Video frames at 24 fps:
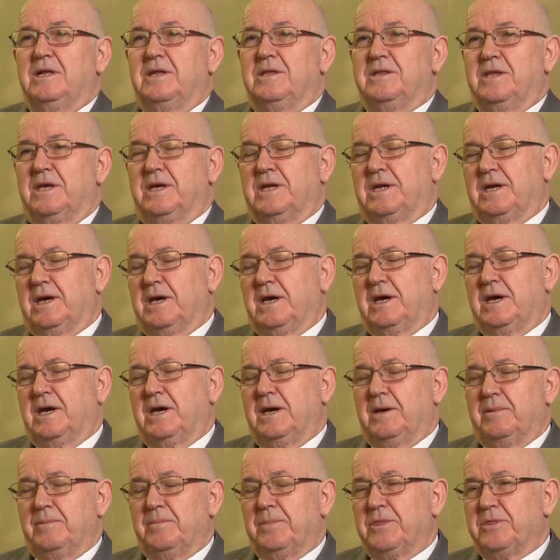that
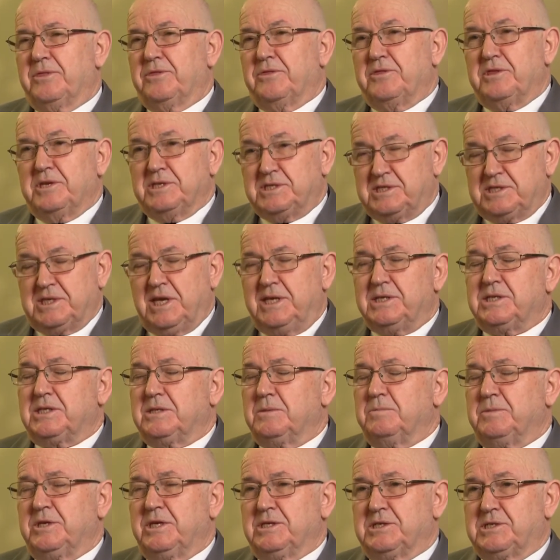are said
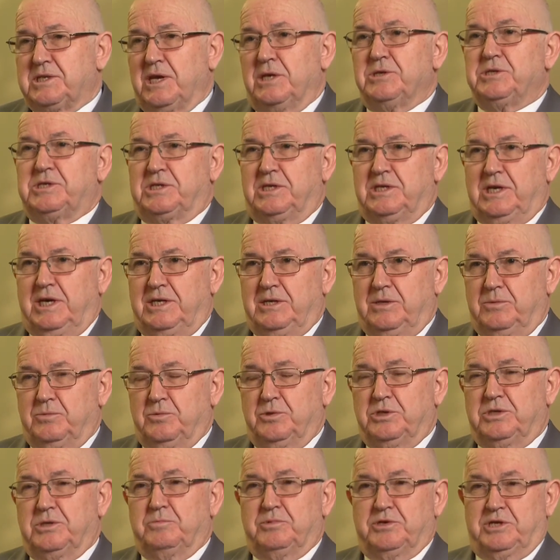to be associated
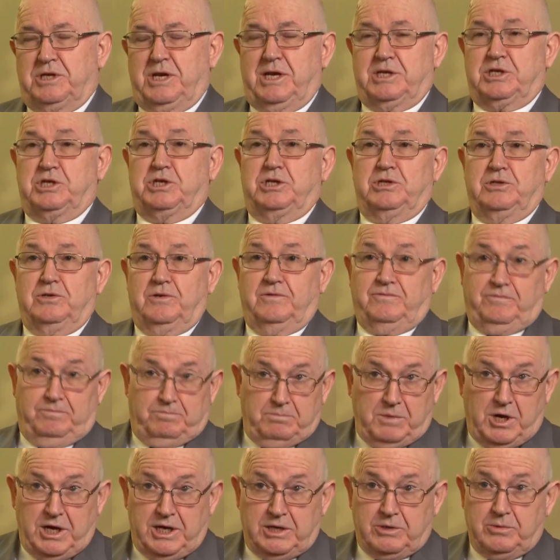with the production of
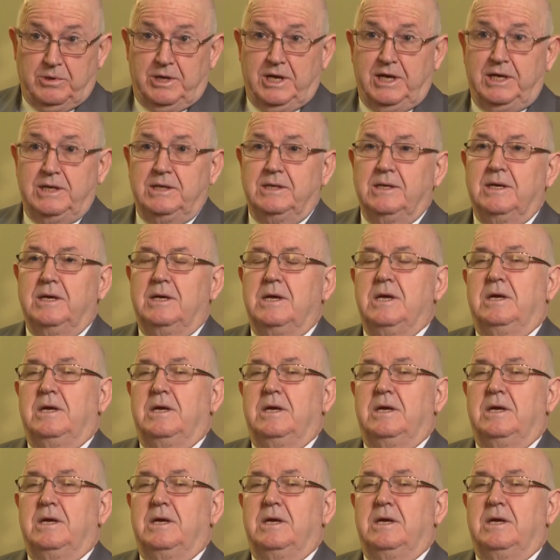migraine,